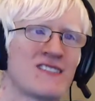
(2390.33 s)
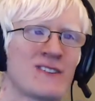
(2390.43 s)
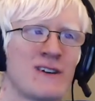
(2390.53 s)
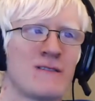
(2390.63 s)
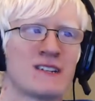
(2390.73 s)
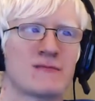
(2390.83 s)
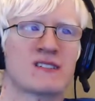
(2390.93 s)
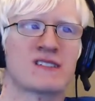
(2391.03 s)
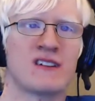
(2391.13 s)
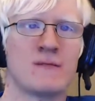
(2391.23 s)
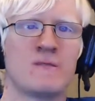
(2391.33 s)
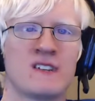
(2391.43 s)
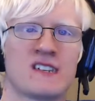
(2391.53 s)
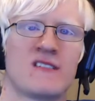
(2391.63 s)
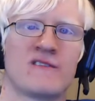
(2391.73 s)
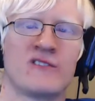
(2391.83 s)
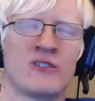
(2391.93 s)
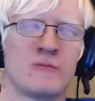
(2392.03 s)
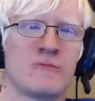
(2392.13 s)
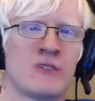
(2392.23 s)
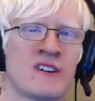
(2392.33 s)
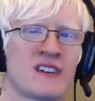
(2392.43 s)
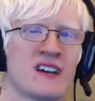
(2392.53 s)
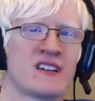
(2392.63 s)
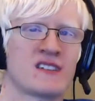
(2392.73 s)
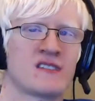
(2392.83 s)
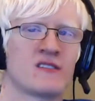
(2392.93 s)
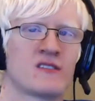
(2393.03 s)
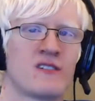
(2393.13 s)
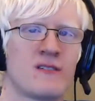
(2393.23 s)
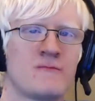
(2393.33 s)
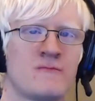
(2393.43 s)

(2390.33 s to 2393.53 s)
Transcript: a comment, subscribe, visit 4bitpodcast.com